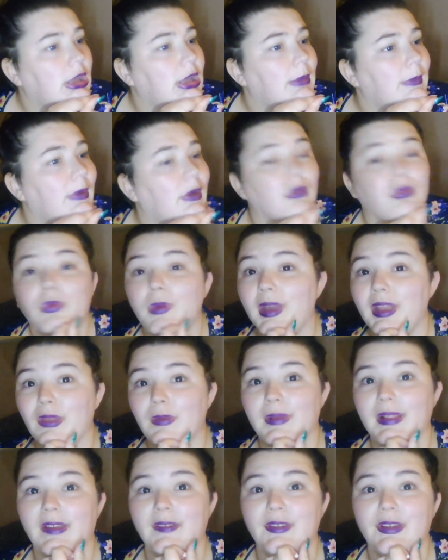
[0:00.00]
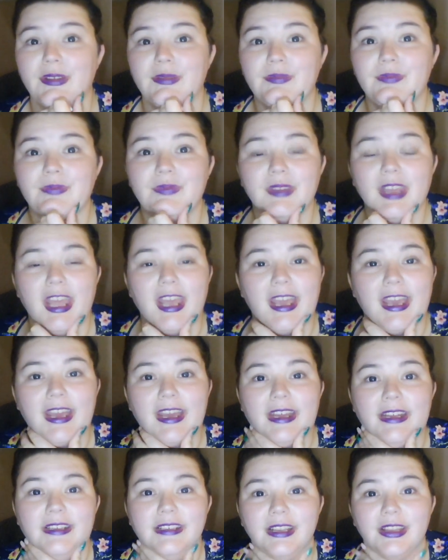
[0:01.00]
about 20 to 11 here
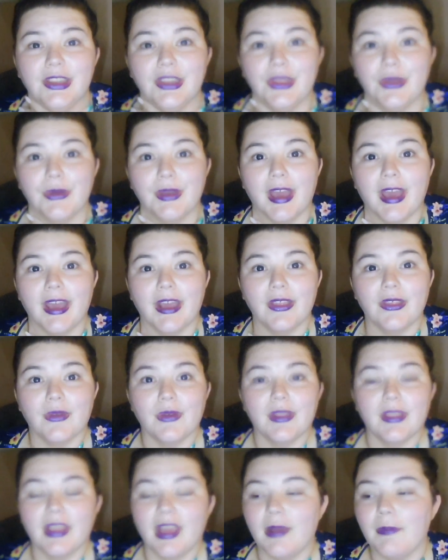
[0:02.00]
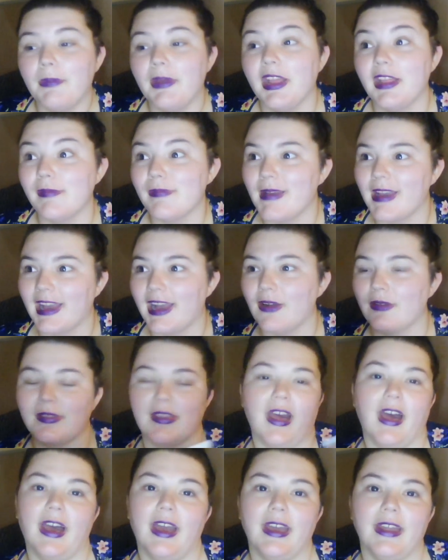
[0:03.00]
in the UK. So it's like pitch black
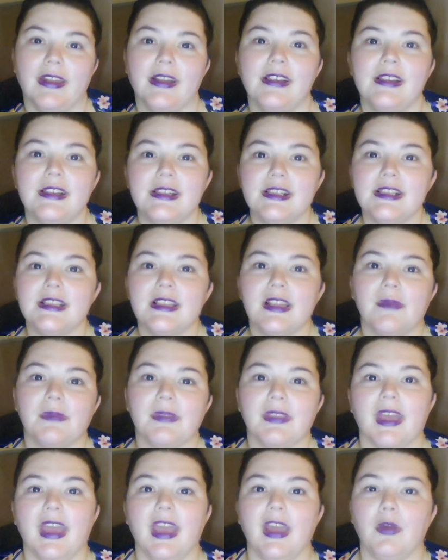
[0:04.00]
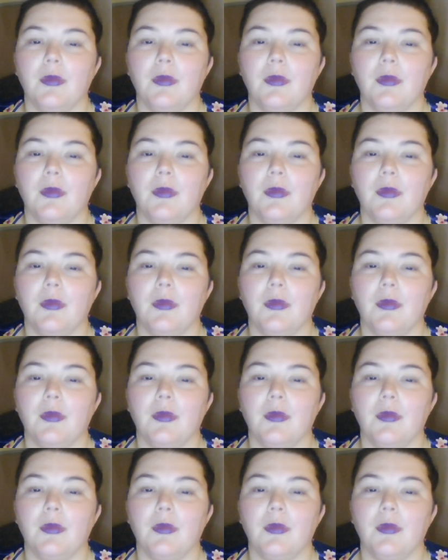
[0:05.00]
outside, sitting